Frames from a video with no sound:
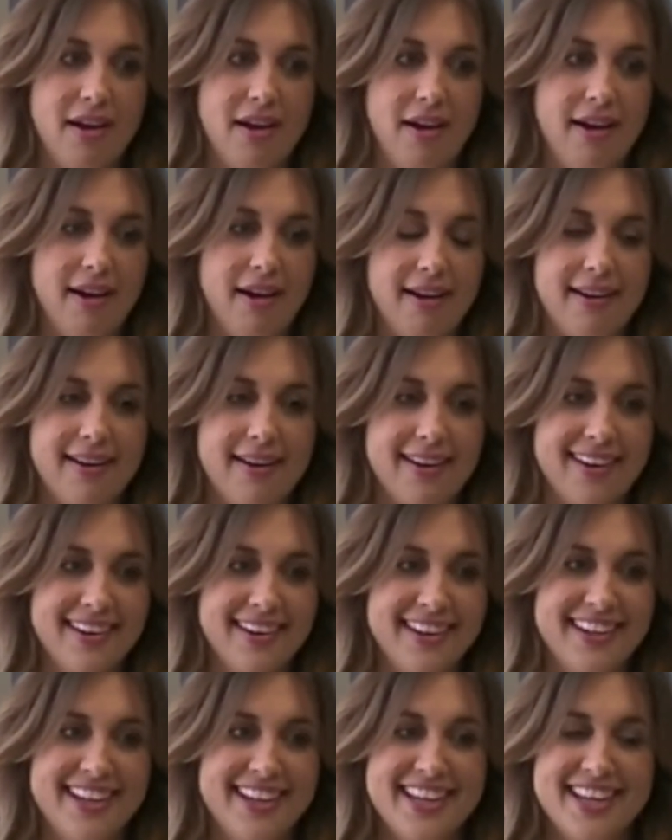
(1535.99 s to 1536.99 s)
are,
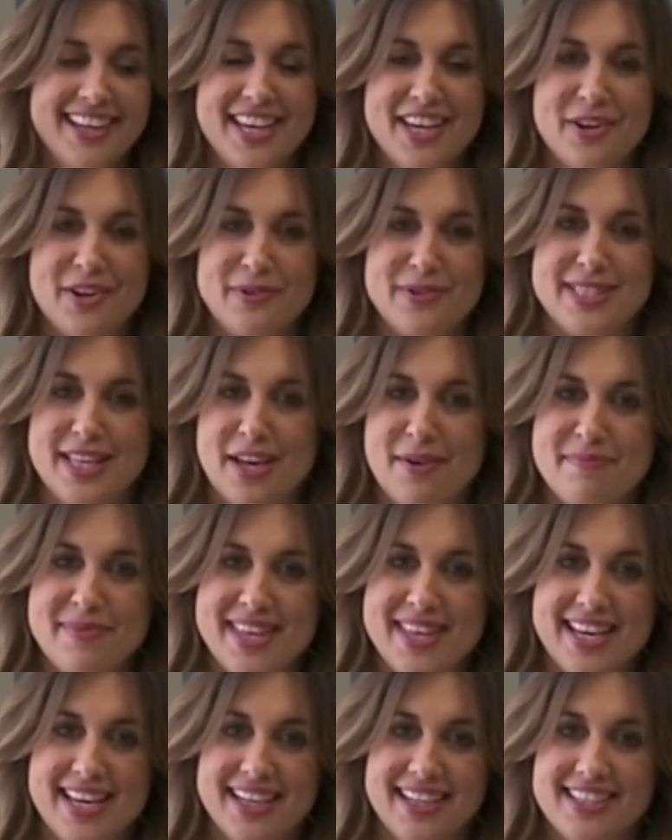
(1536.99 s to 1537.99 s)
you know,
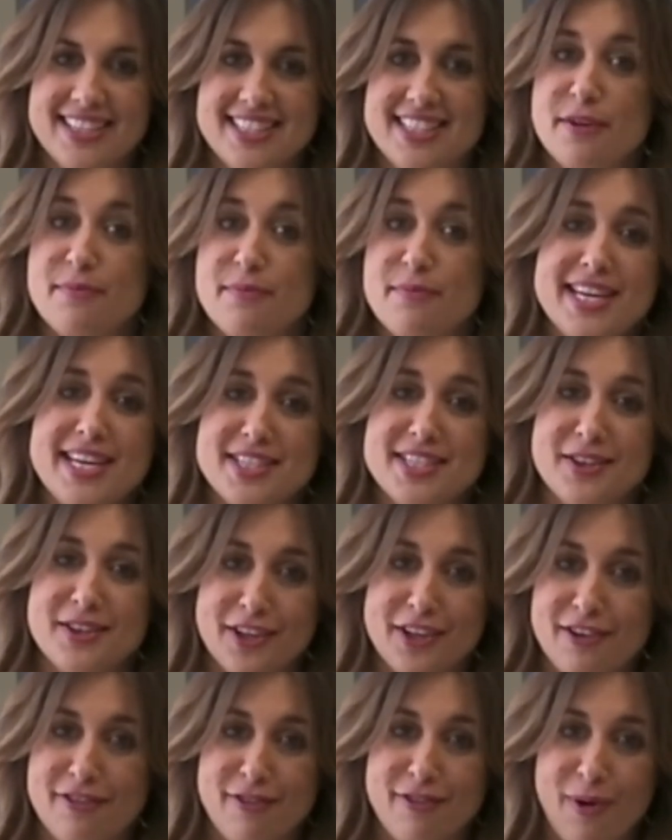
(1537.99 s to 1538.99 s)
something to
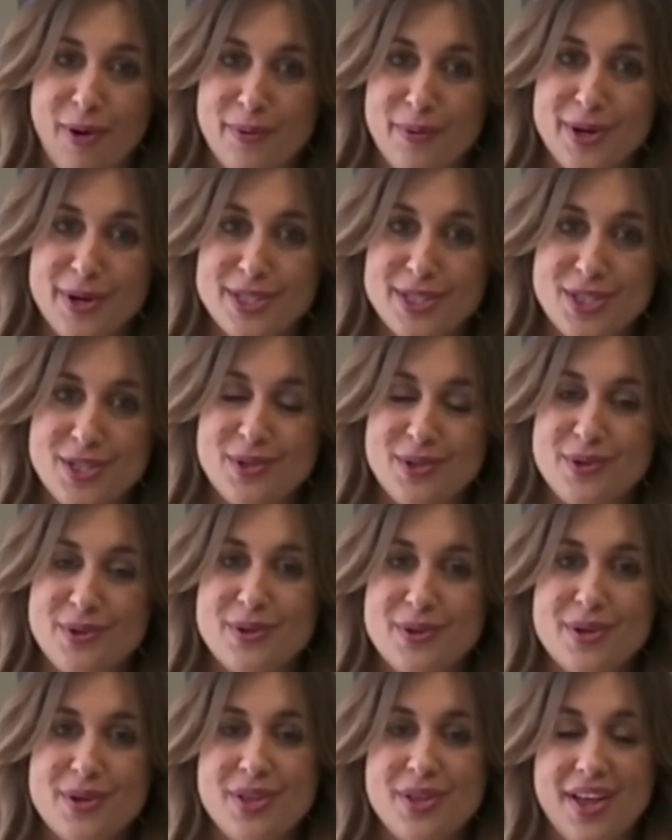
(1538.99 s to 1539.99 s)
look forward
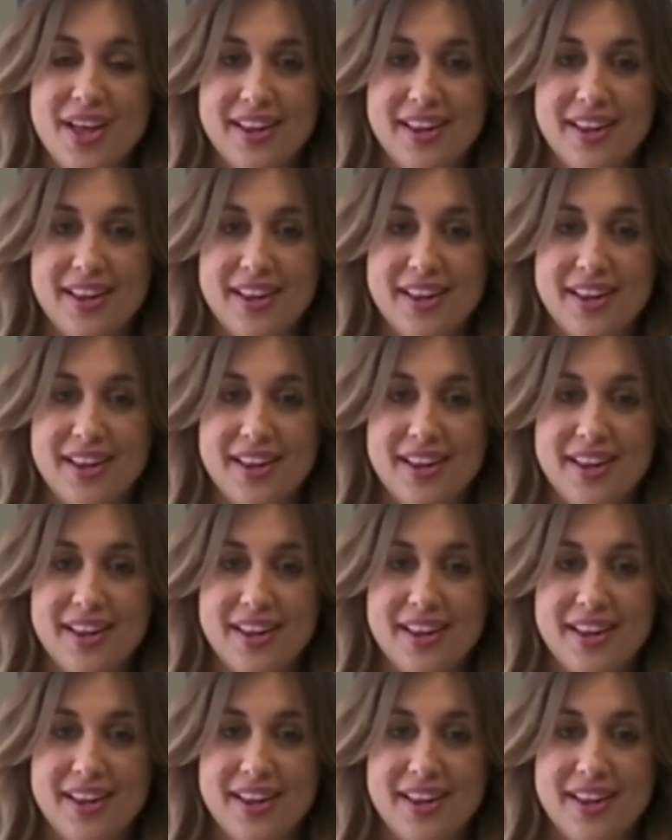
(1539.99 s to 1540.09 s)
to.